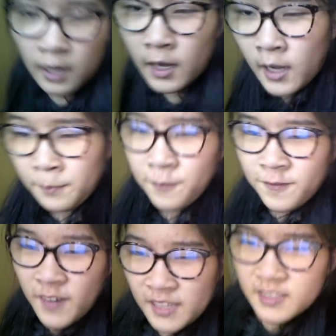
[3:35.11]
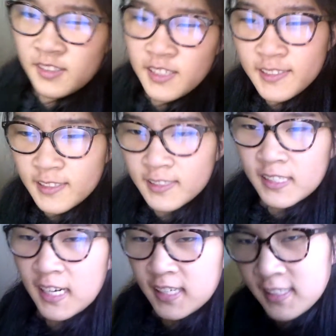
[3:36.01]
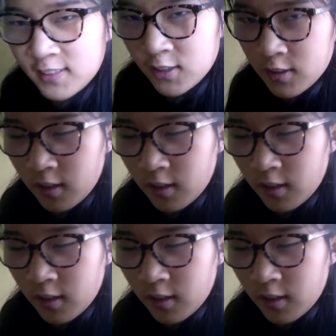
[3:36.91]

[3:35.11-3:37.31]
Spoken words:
I'm finally deciding to go